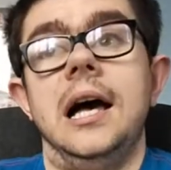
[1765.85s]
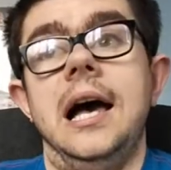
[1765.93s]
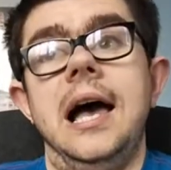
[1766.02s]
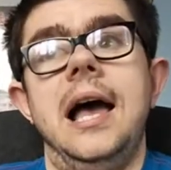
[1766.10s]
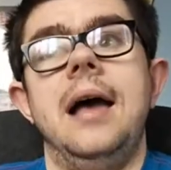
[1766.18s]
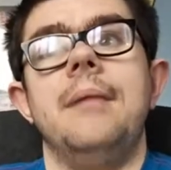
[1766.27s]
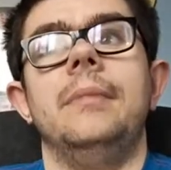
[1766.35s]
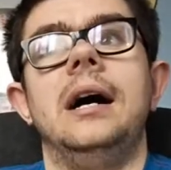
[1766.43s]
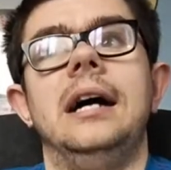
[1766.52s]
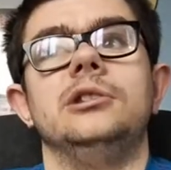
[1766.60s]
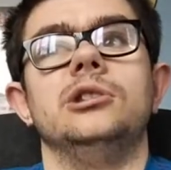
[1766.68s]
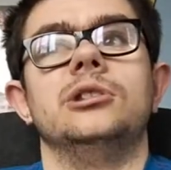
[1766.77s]

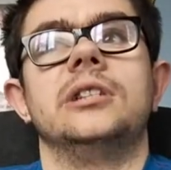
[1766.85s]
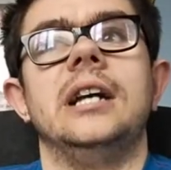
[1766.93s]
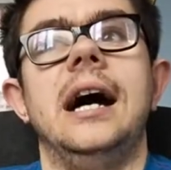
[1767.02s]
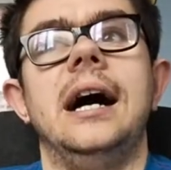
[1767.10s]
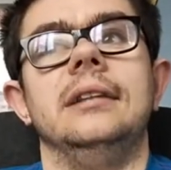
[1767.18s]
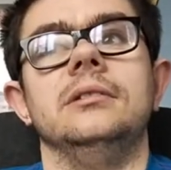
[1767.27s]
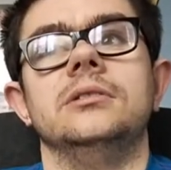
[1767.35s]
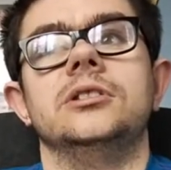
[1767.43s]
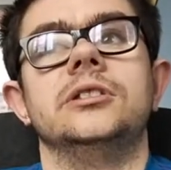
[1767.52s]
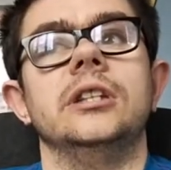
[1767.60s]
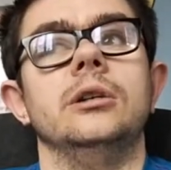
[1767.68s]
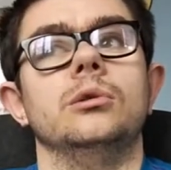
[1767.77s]
I just can't
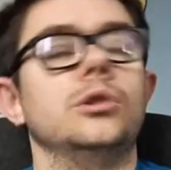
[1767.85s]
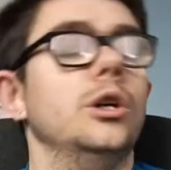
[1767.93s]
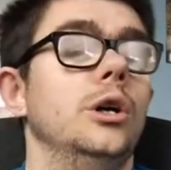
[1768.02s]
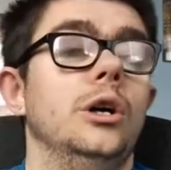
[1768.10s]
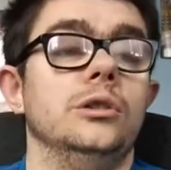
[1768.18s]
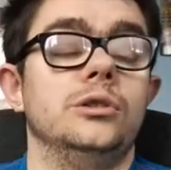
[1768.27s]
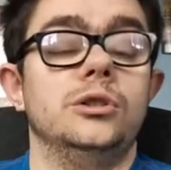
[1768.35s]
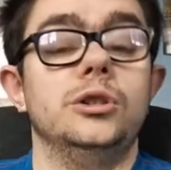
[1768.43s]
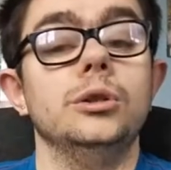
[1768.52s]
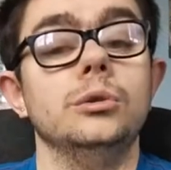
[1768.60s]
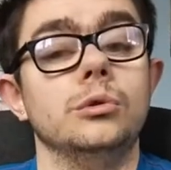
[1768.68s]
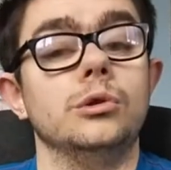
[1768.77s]
still go
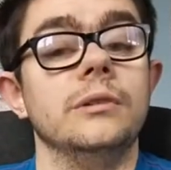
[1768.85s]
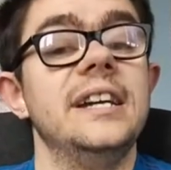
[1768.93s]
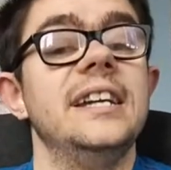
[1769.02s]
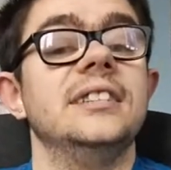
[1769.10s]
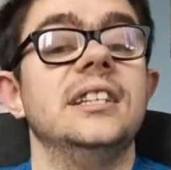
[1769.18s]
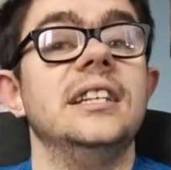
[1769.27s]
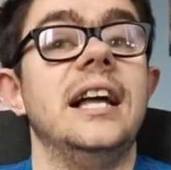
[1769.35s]
too crazy,